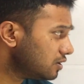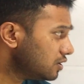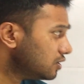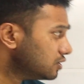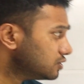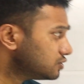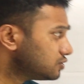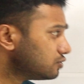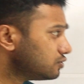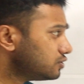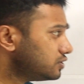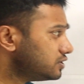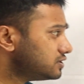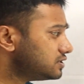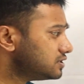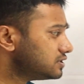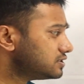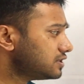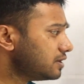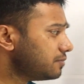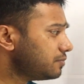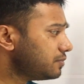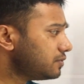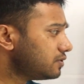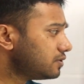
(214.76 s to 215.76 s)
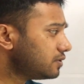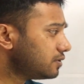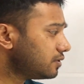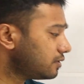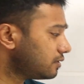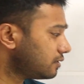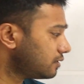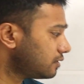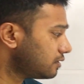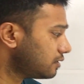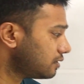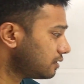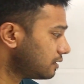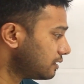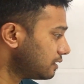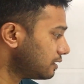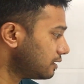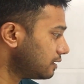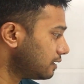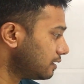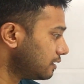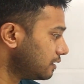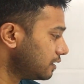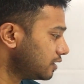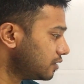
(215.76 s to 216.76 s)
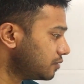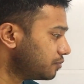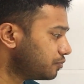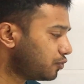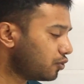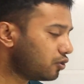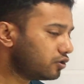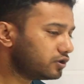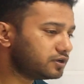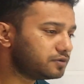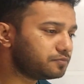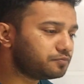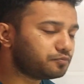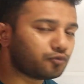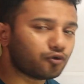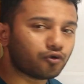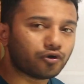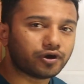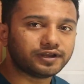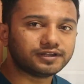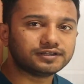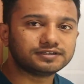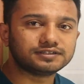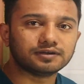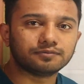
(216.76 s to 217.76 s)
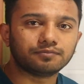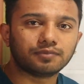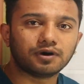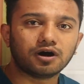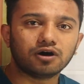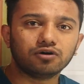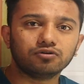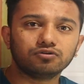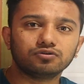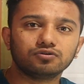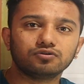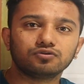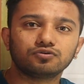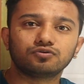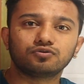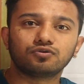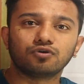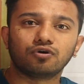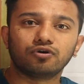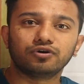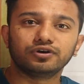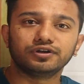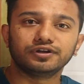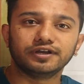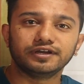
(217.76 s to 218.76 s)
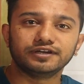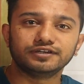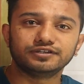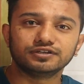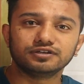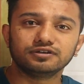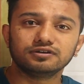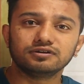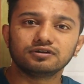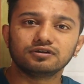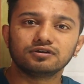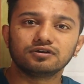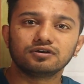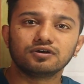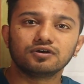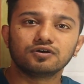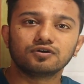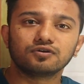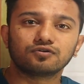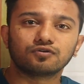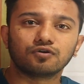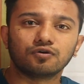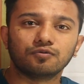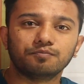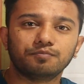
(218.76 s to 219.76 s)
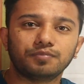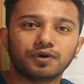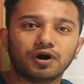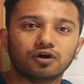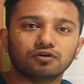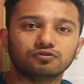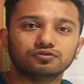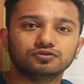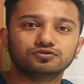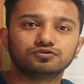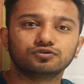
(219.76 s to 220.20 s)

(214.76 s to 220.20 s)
So this is some important points about coordination compound.